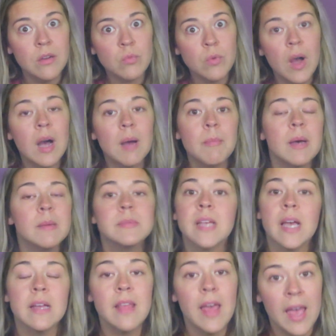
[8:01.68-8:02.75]
Rob
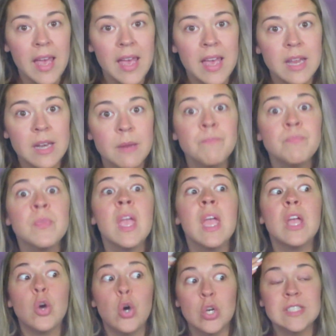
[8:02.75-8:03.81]
upside the head,
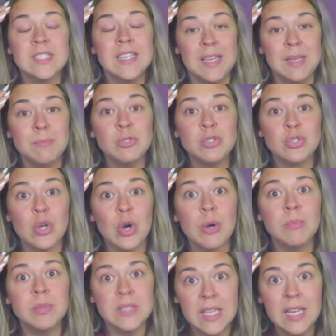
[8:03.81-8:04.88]
causing him to
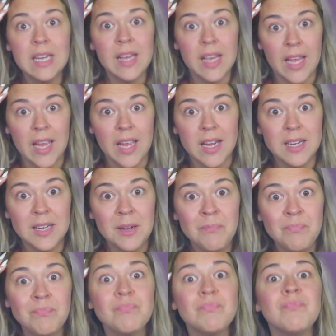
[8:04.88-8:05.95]
start bleeding.
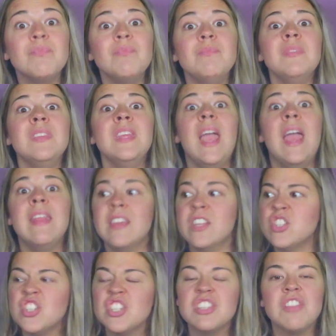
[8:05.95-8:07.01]
And
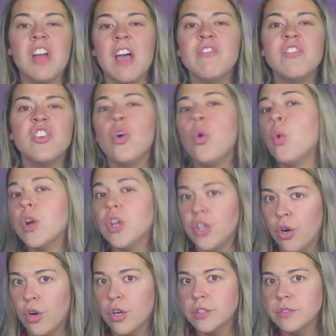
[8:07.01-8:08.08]
then she left the
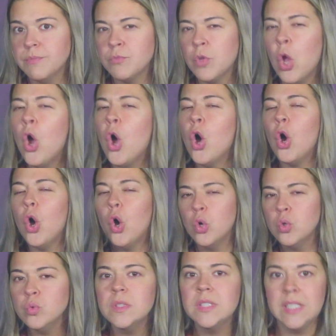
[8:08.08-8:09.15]
courtyard,
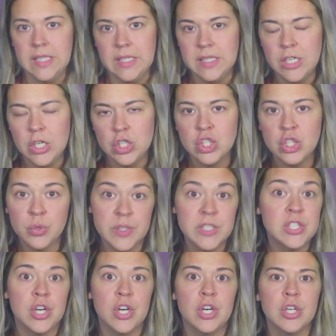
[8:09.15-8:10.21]
only to
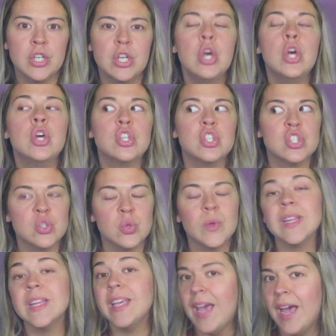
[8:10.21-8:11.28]
return
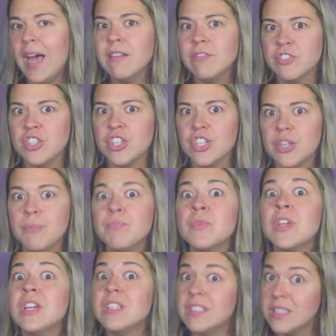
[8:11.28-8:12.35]
shortly after
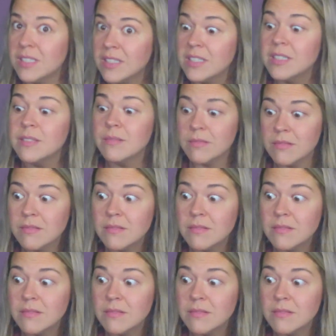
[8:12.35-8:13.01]
to,